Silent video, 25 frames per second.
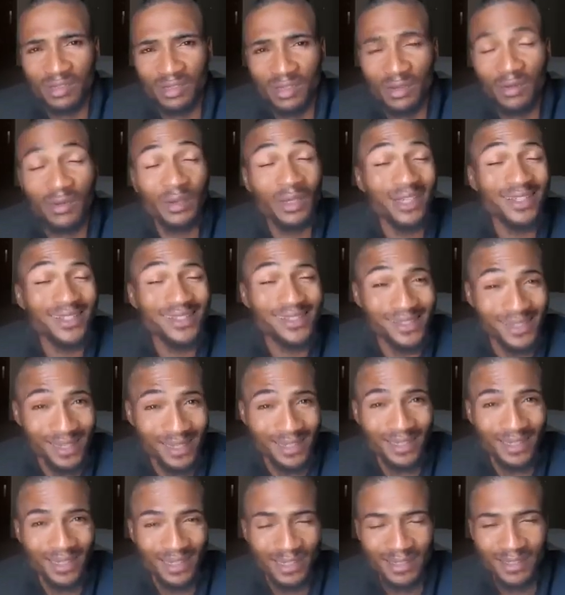So he
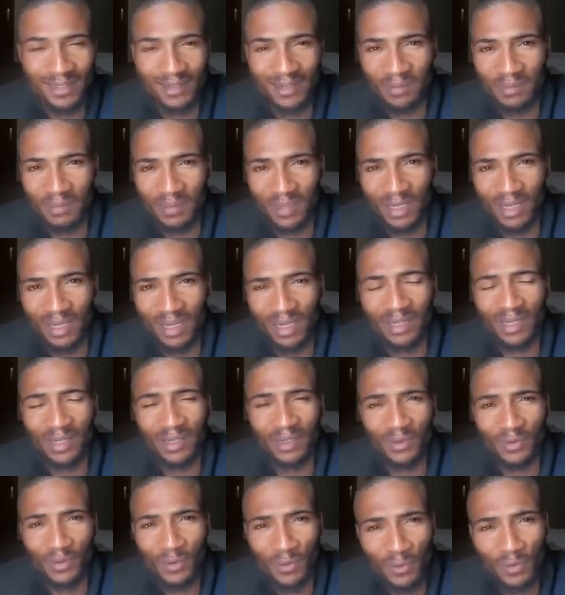sent his number and
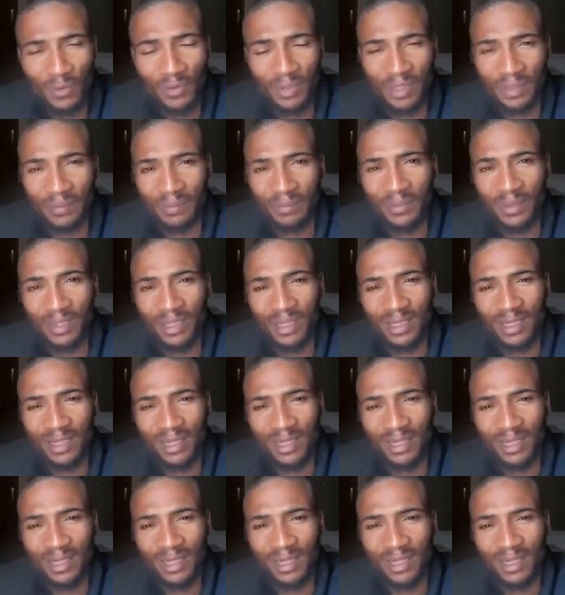I called him,